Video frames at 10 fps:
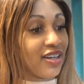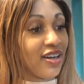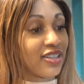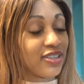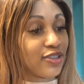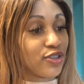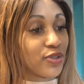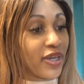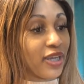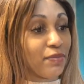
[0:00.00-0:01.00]

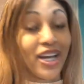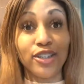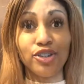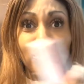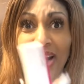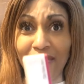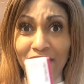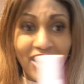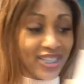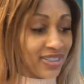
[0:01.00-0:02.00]
concentrate by
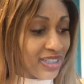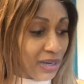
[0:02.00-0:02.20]
Strivectin.